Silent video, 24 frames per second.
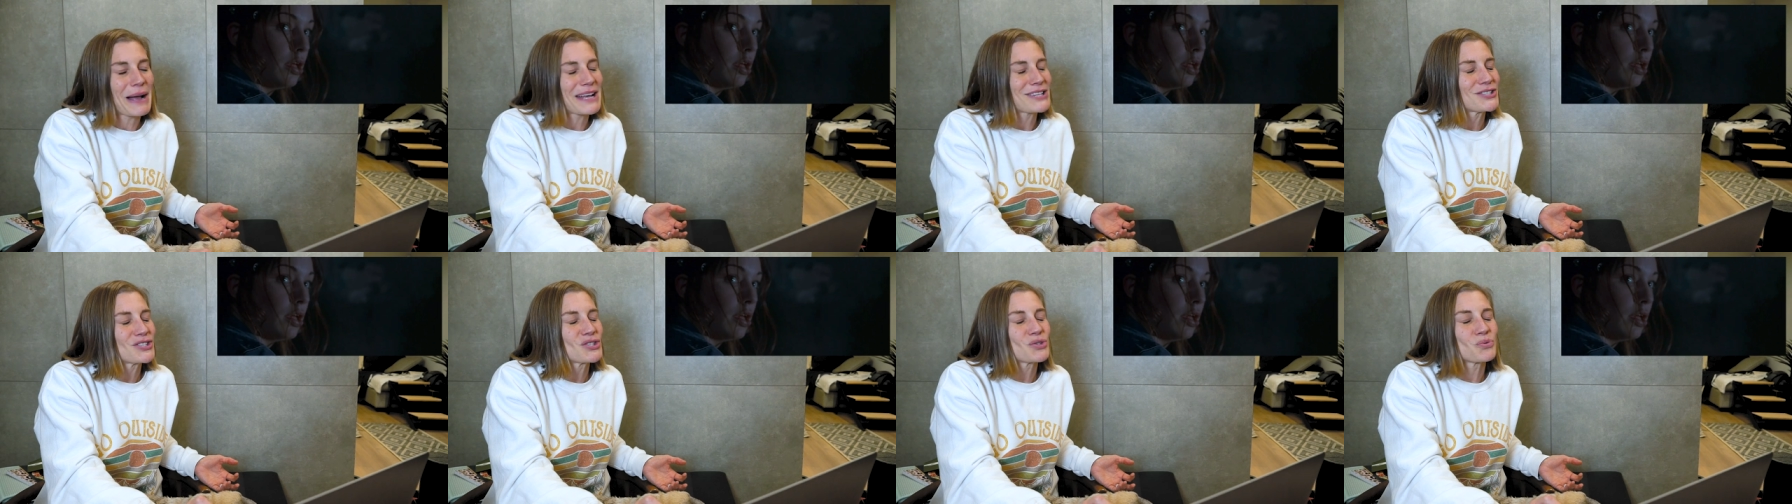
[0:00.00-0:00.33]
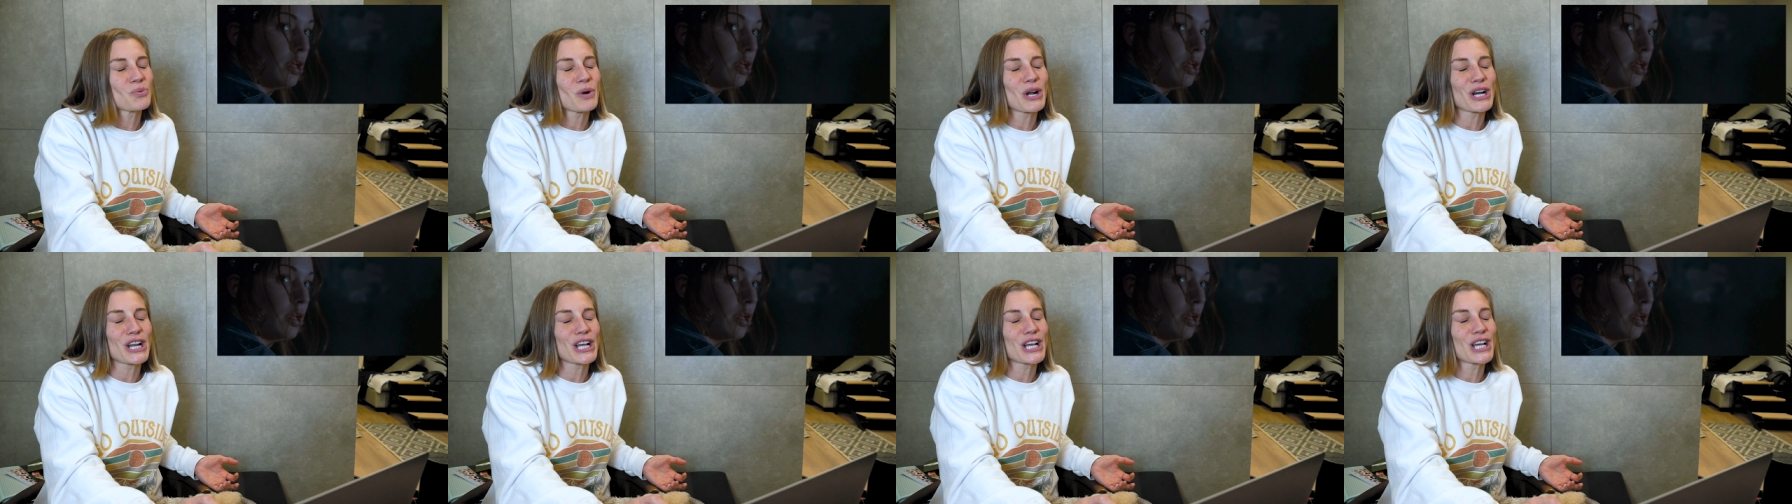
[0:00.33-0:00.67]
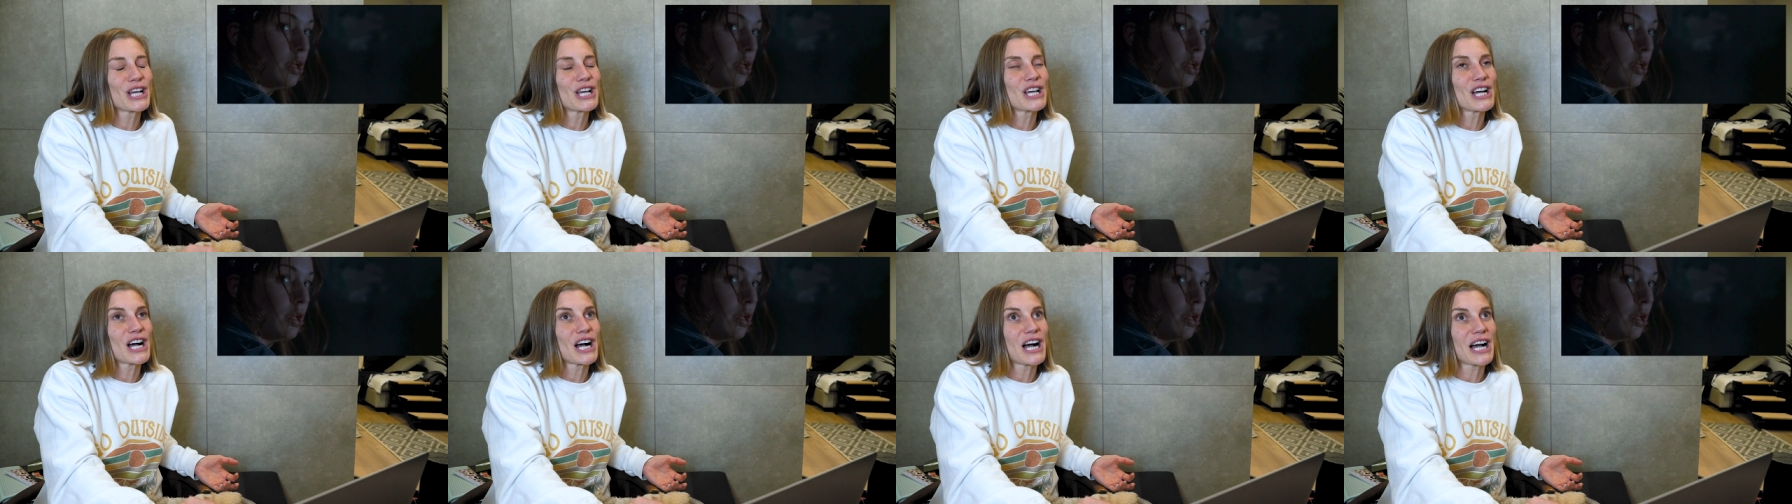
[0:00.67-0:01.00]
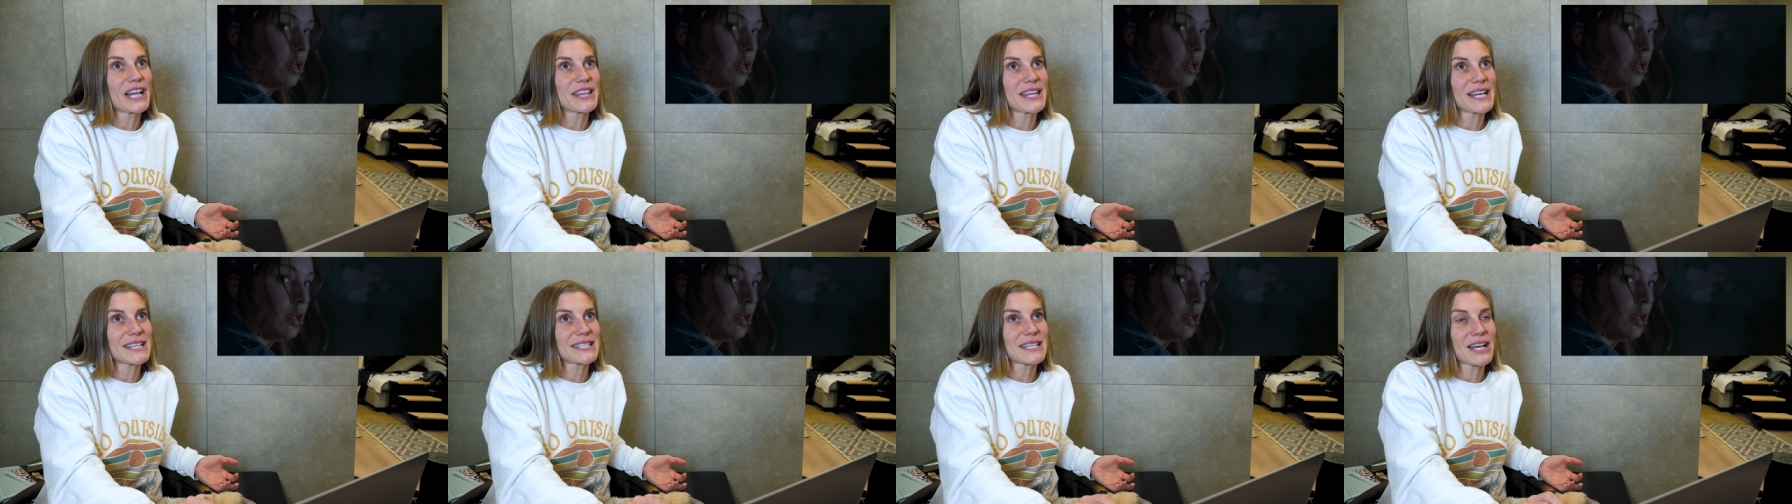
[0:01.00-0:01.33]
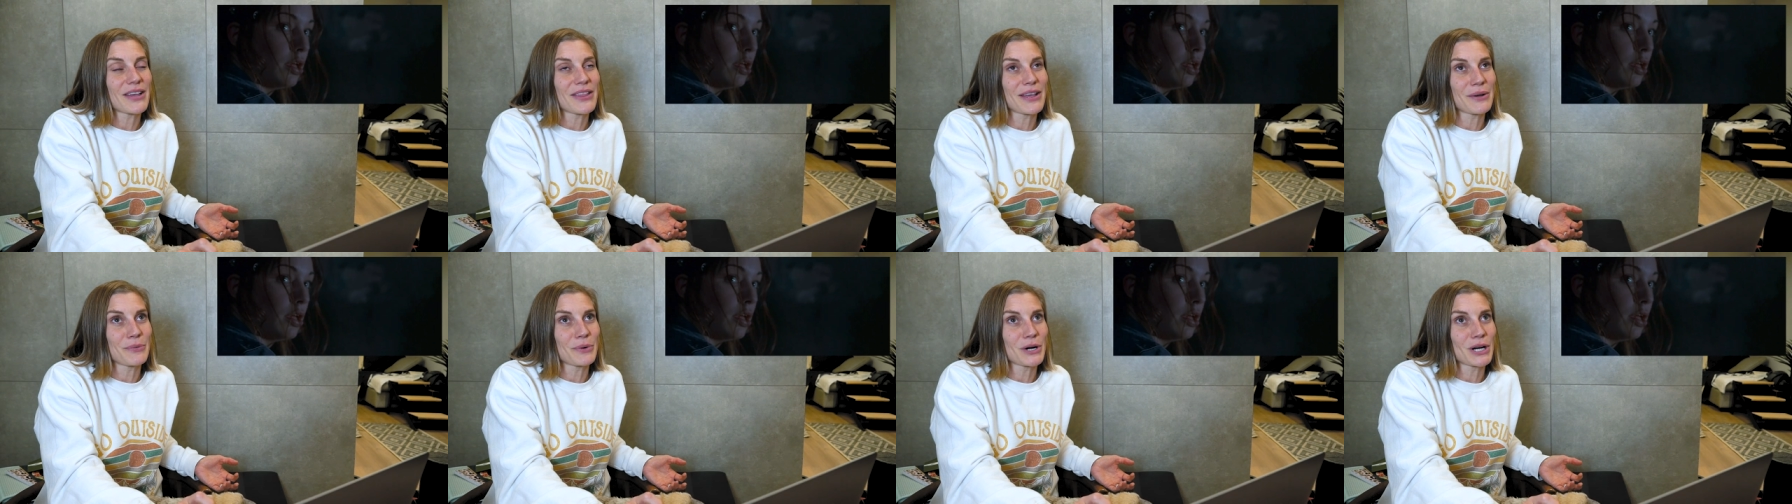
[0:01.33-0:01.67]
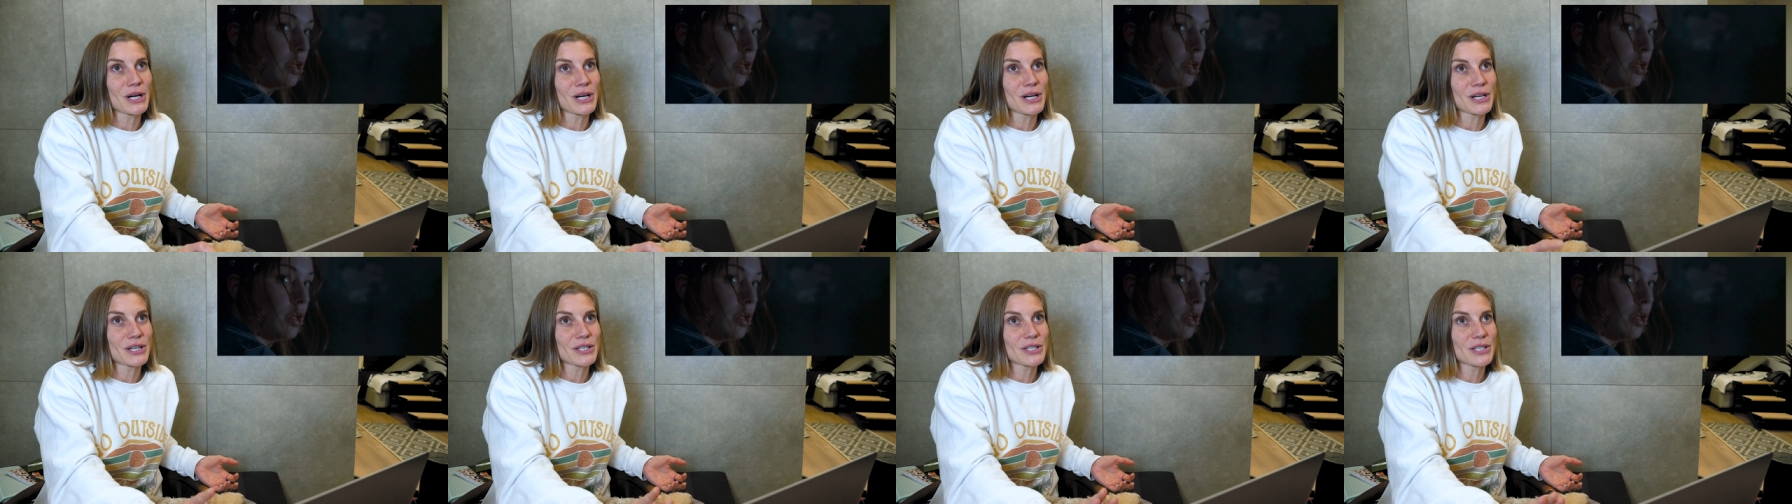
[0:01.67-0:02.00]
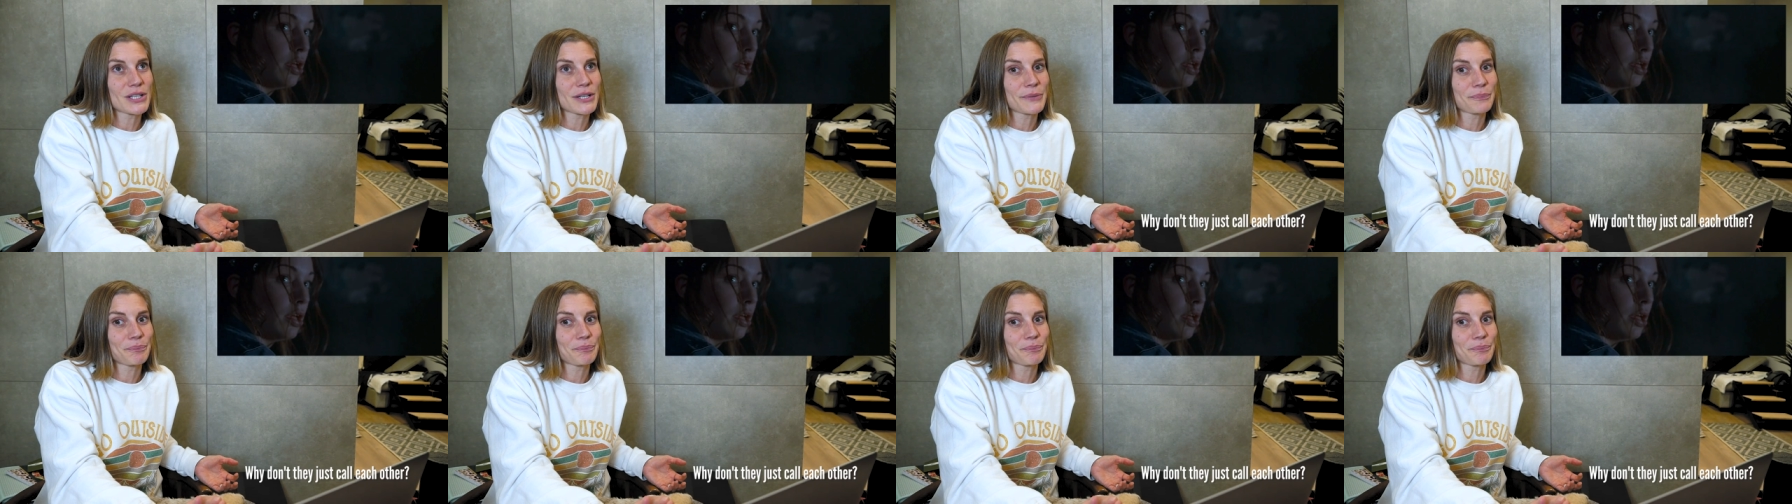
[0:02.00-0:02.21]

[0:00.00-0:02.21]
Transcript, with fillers: I swear to God, that's how they worked. Why?